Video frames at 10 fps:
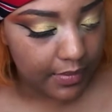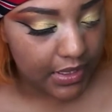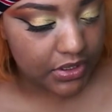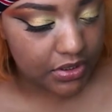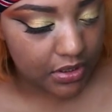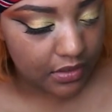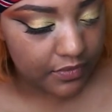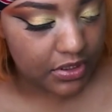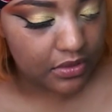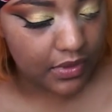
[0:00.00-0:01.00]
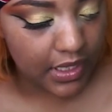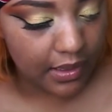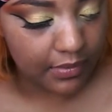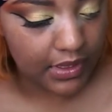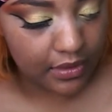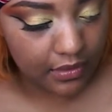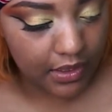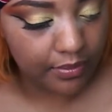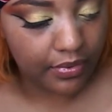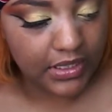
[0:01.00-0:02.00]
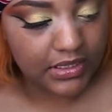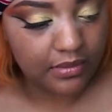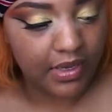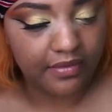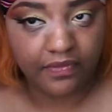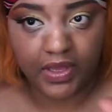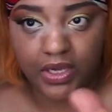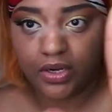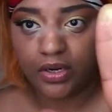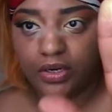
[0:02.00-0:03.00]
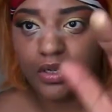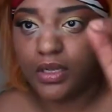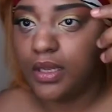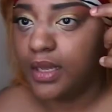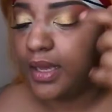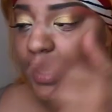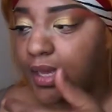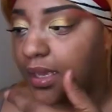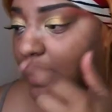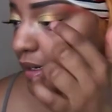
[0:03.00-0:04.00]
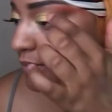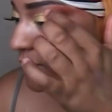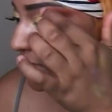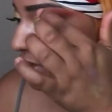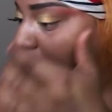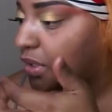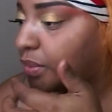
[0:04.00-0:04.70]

mixture of two, and I'm literally pressing my finger, and I'm just